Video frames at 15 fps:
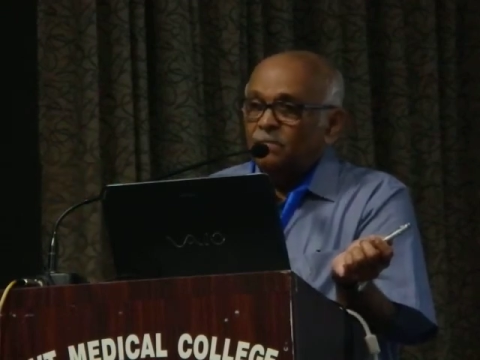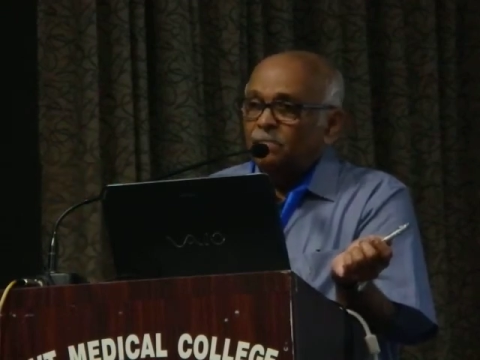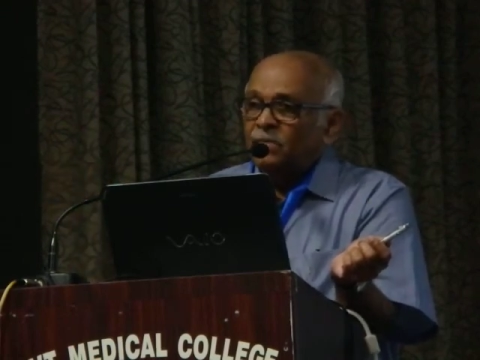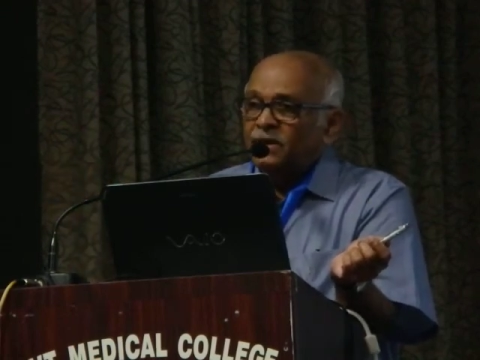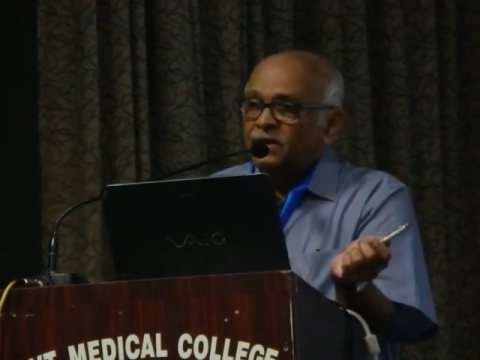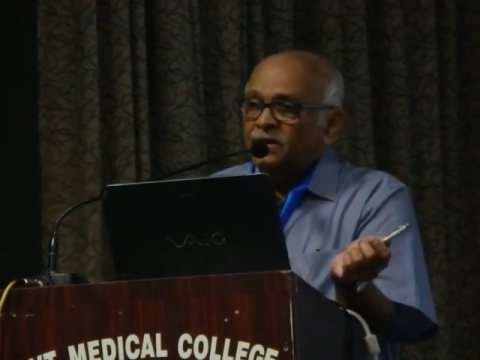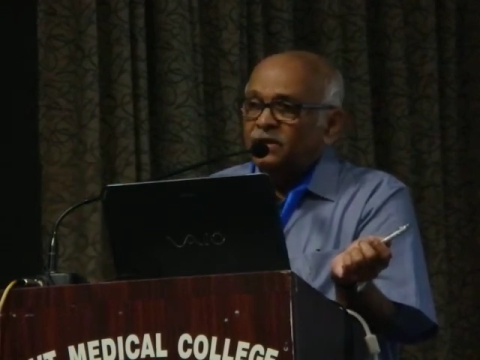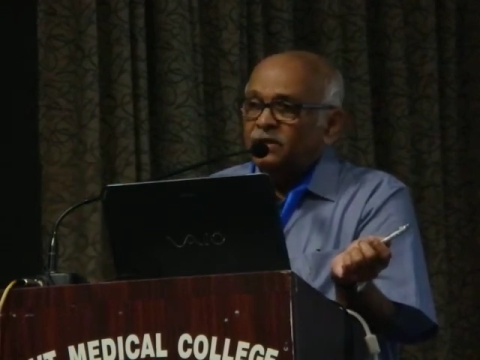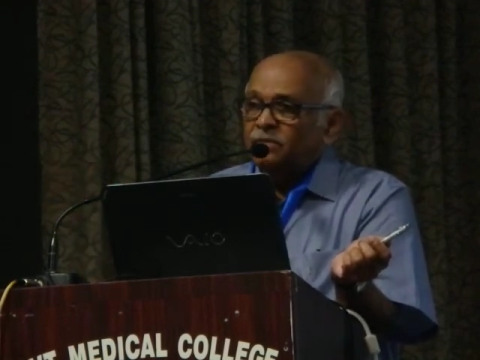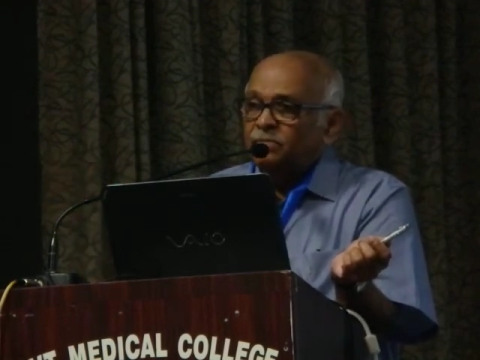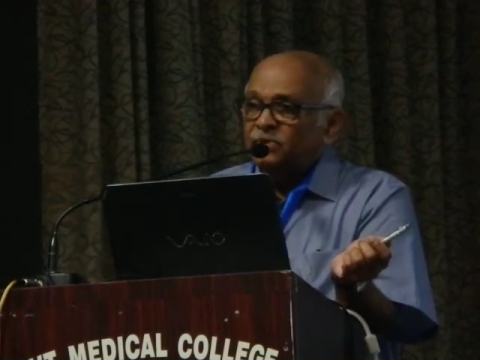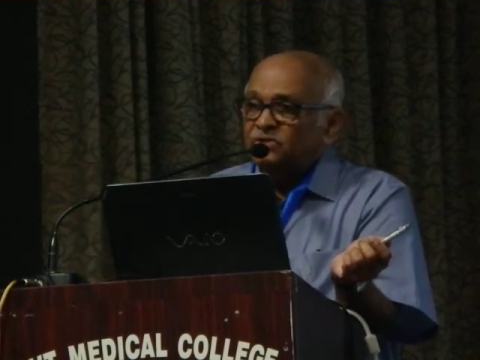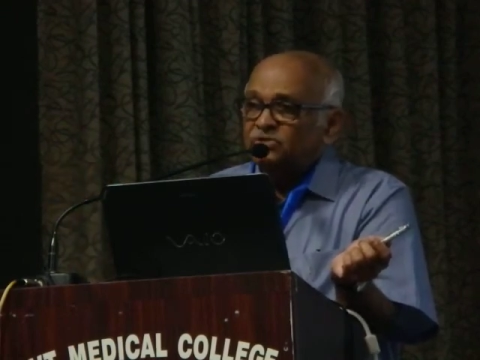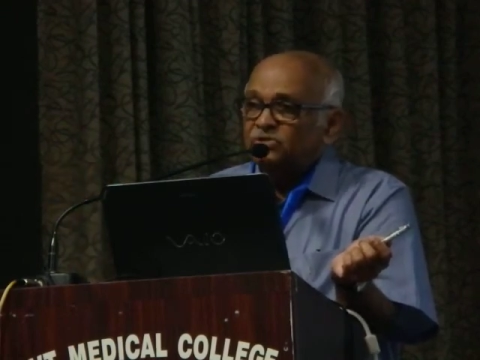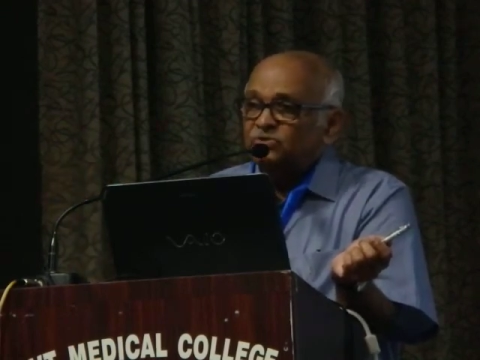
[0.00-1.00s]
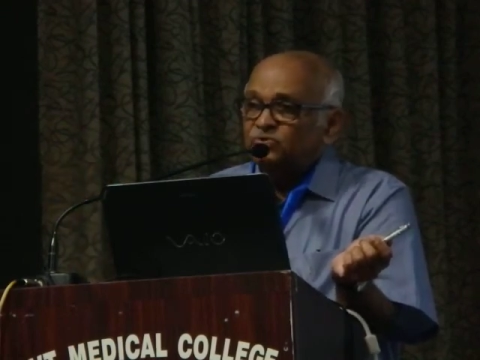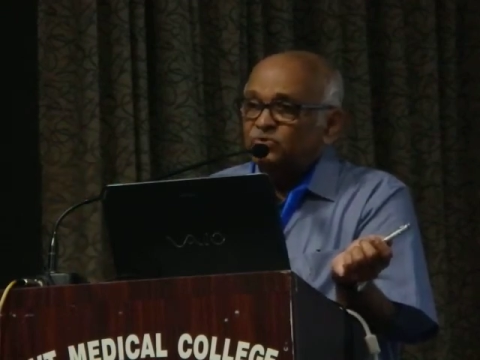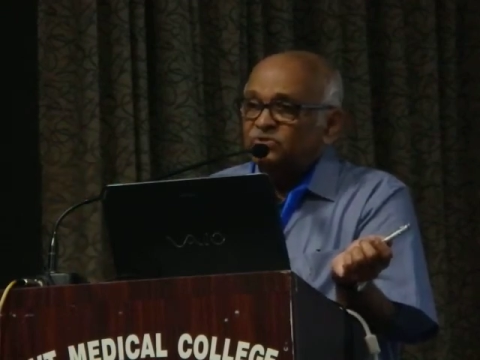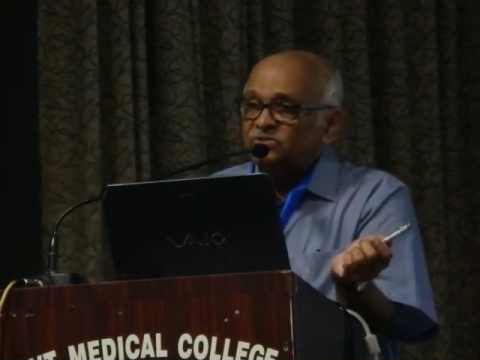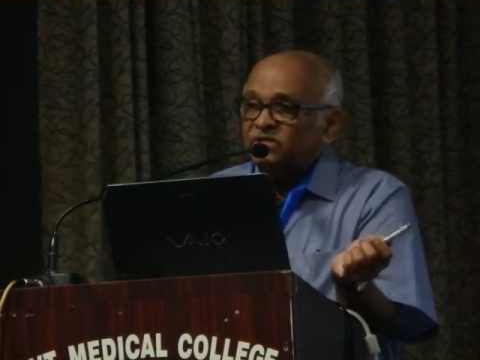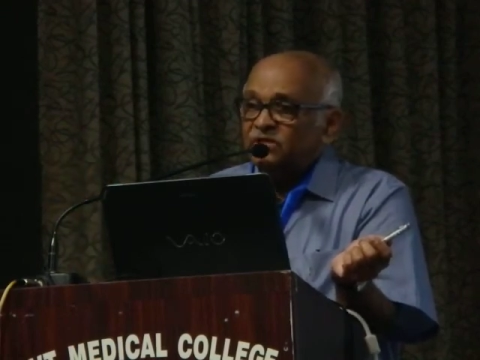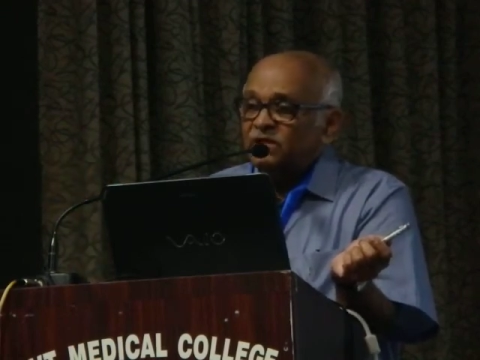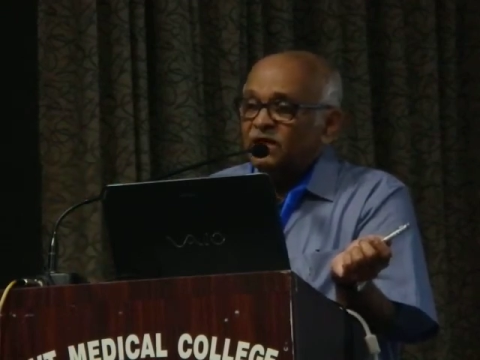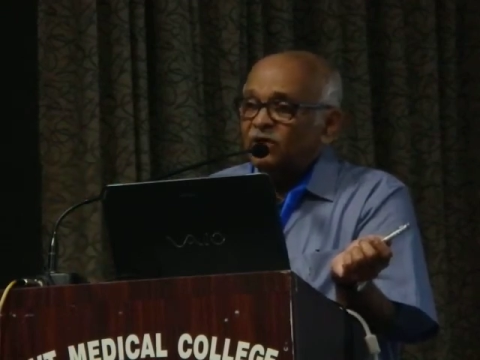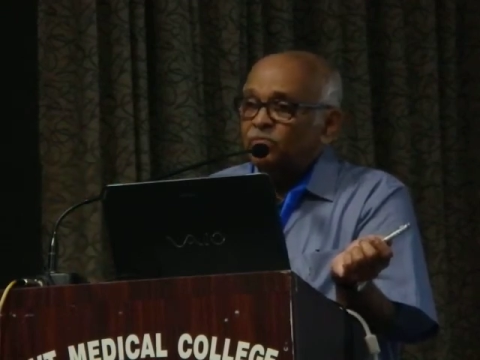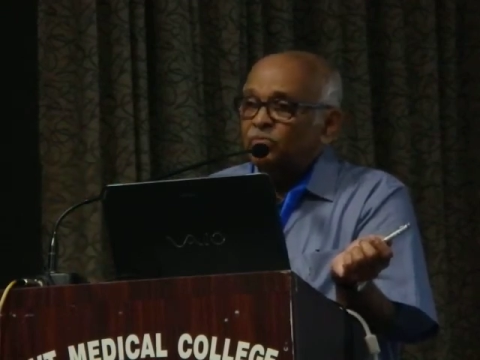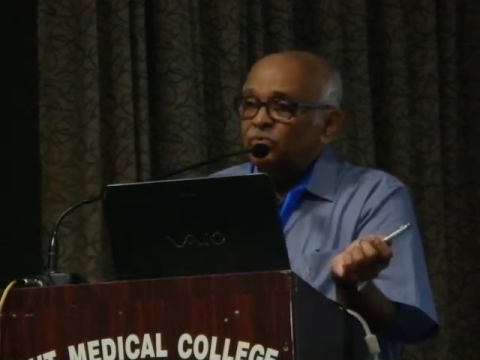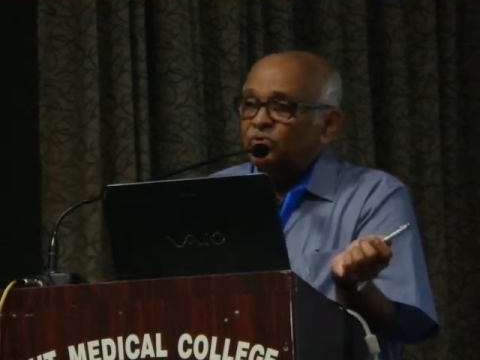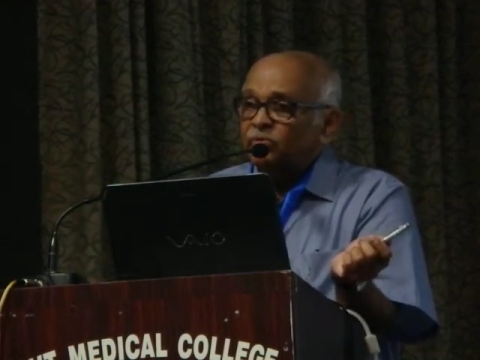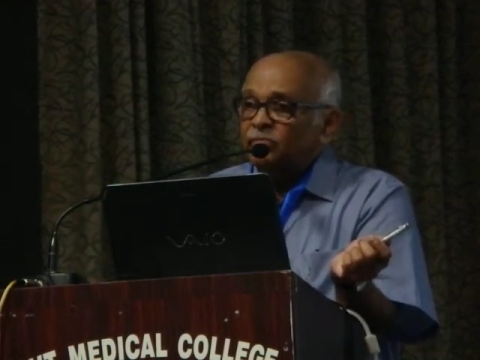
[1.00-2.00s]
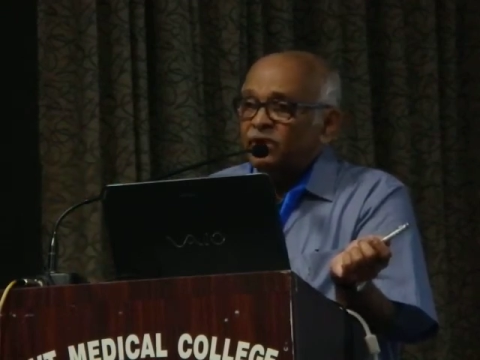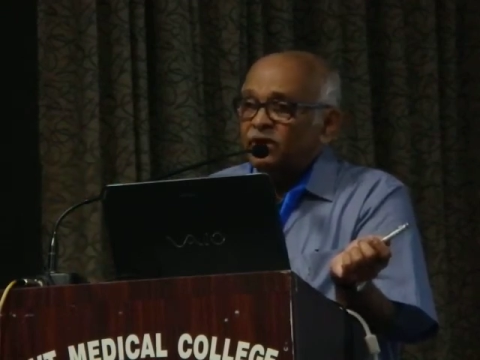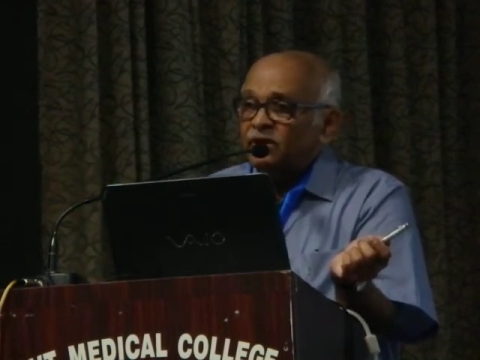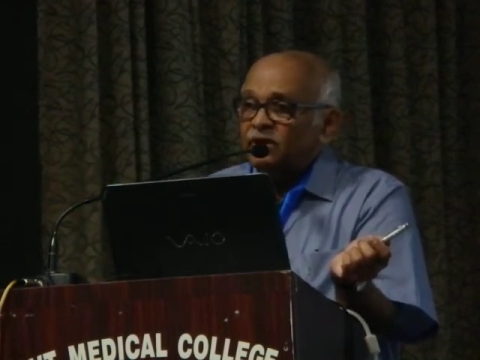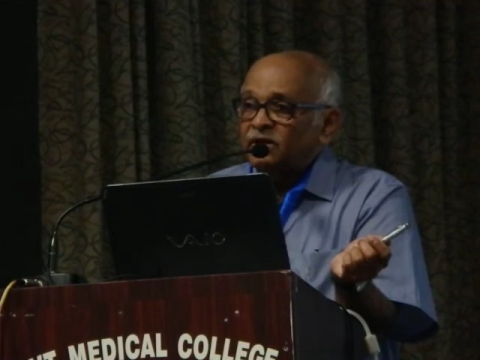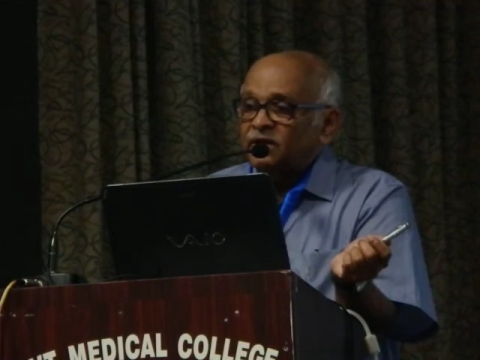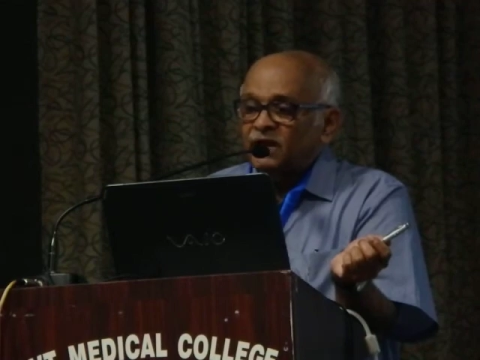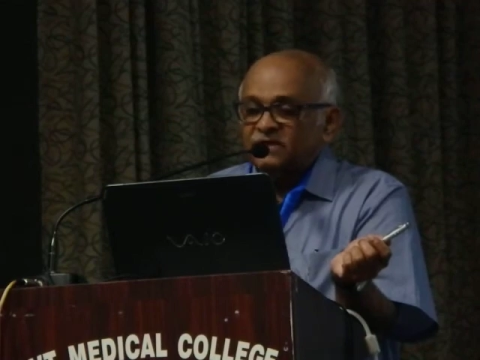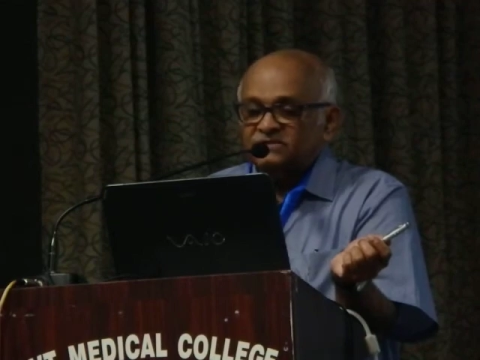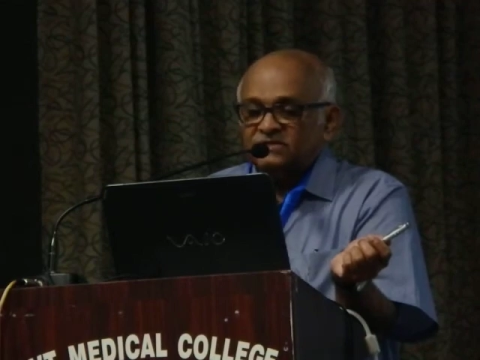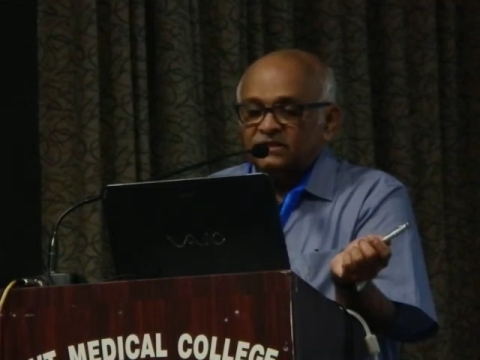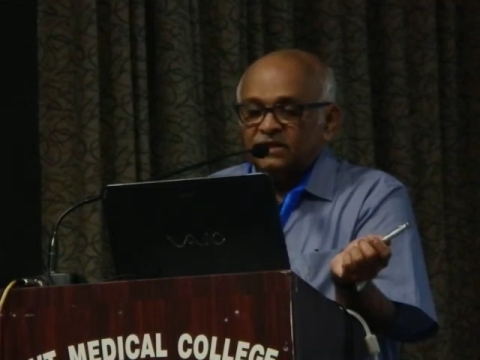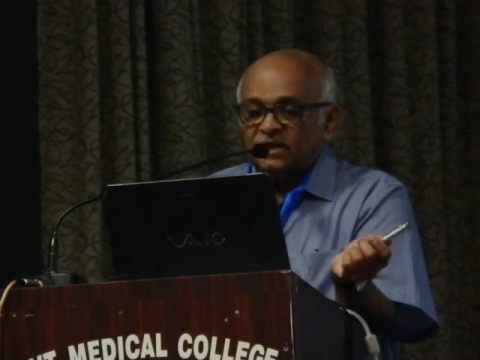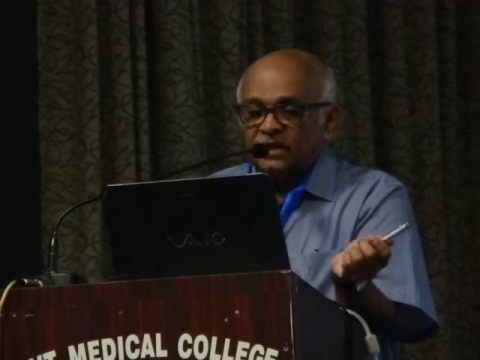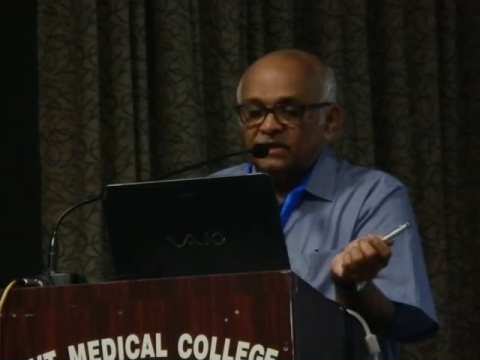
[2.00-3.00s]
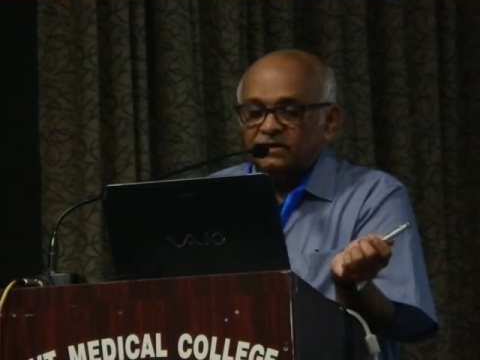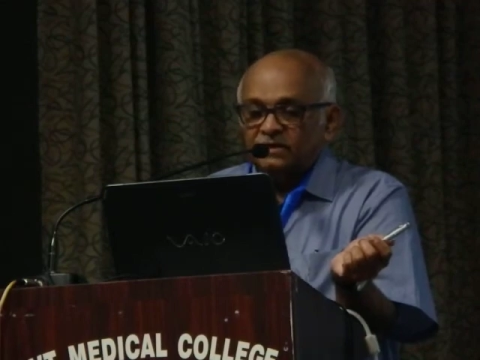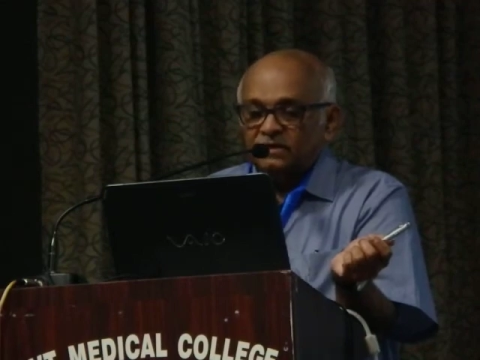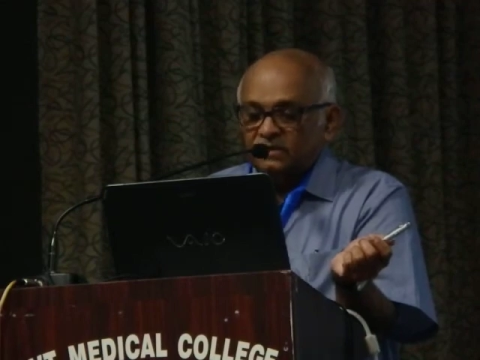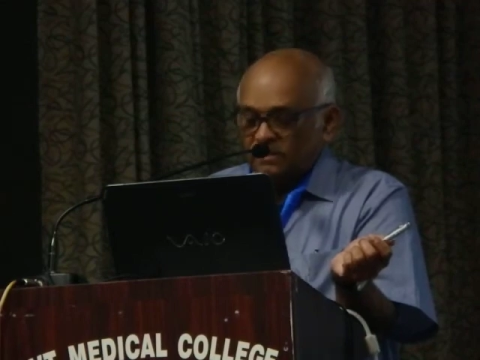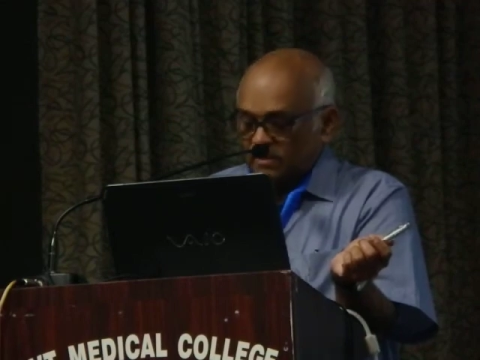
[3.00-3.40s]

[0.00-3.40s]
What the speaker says: Migraine patients would say they have more migraine attacks at night.